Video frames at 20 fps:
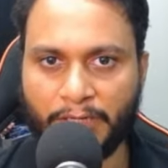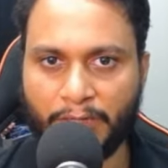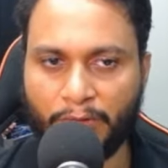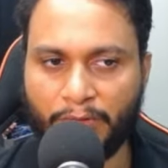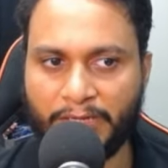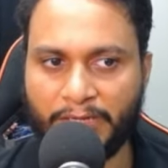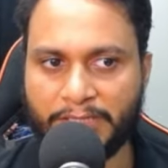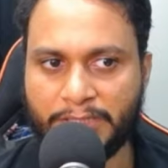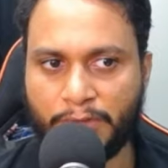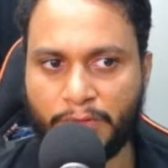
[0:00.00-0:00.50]
Now
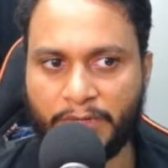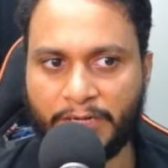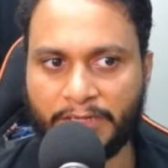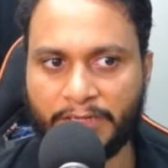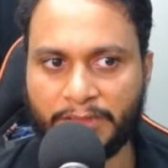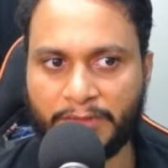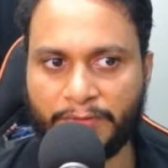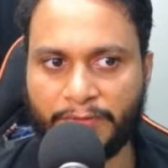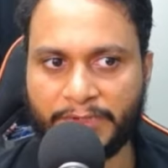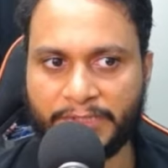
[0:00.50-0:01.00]
let's look
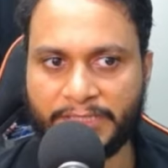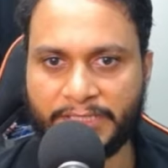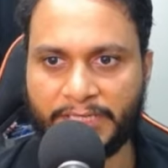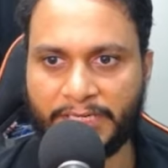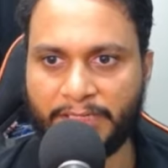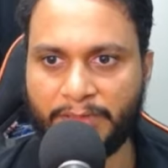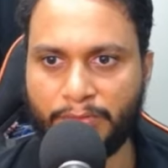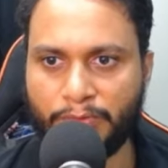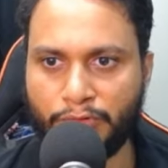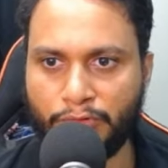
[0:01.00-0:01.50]
at the first
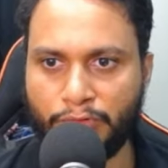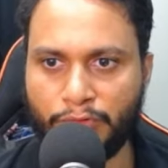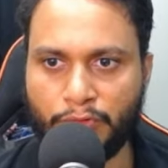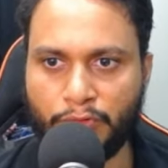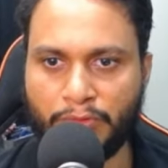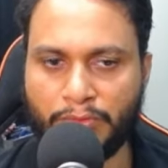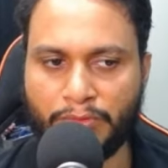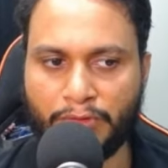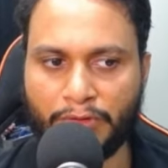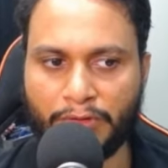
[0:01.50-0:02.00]
item 2.
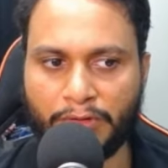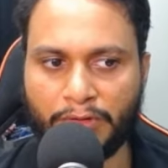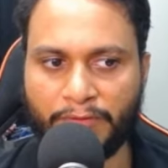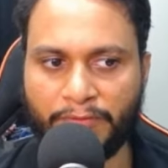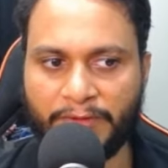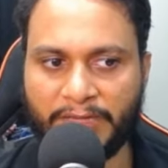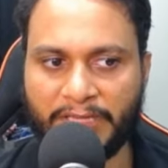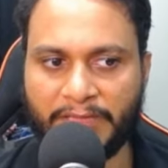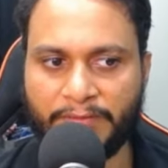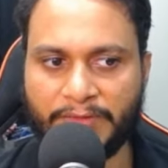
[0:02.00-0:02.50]
2 mod
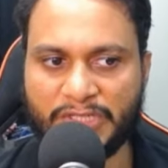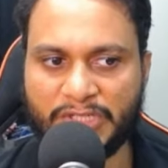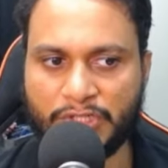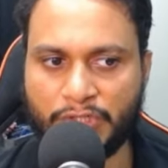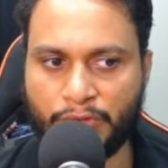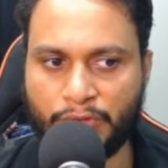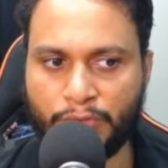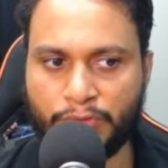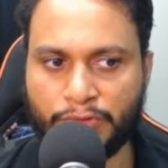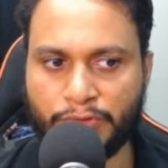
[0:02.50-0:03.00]
of 5
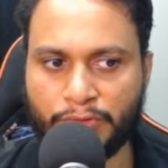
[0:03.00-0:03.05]
is 2.